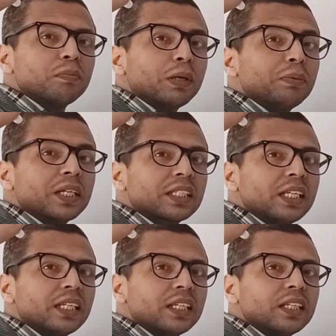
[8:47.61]

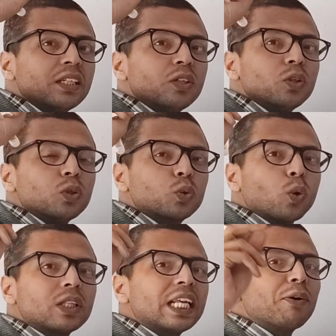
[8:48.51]
previously,
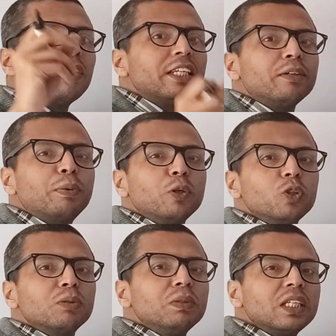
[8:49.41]
so they will
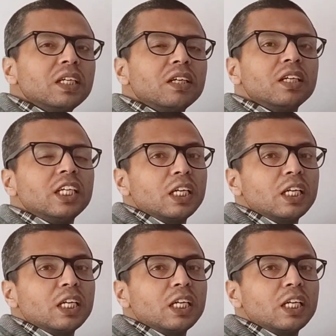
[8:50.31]
infuse me